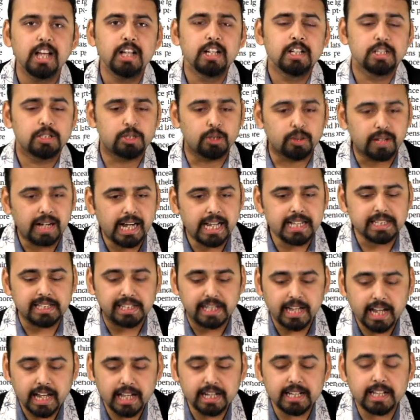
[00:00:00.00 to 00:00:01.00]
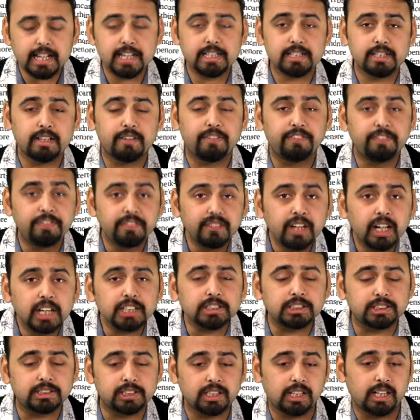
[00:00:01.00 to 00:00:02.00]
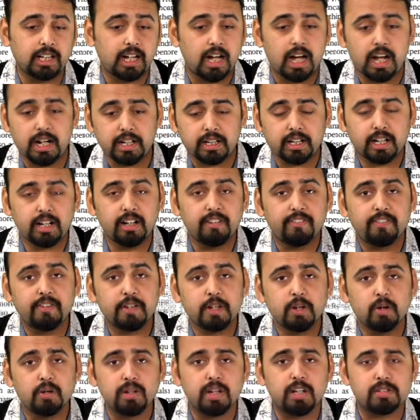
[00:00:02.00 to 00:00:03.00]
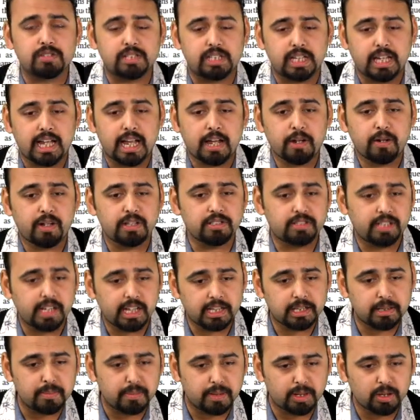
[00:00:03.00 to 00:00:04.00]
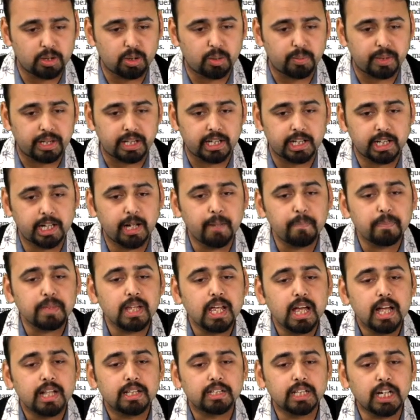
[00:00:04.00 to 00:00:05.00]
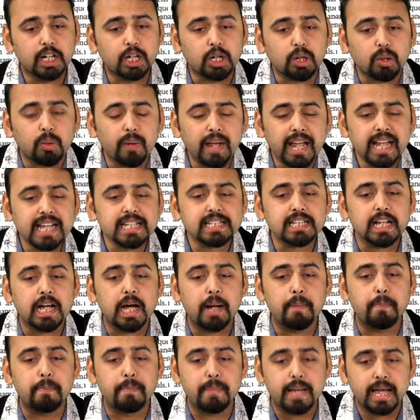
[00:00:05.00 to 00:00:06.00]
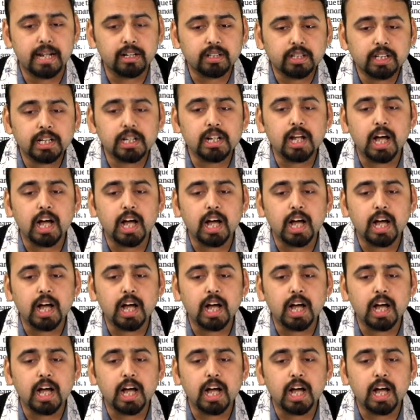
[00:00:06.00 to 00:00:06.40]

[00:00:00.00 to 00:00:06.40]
So guys, here is the first article for you. Now see, you can see in the middle over here, the Great American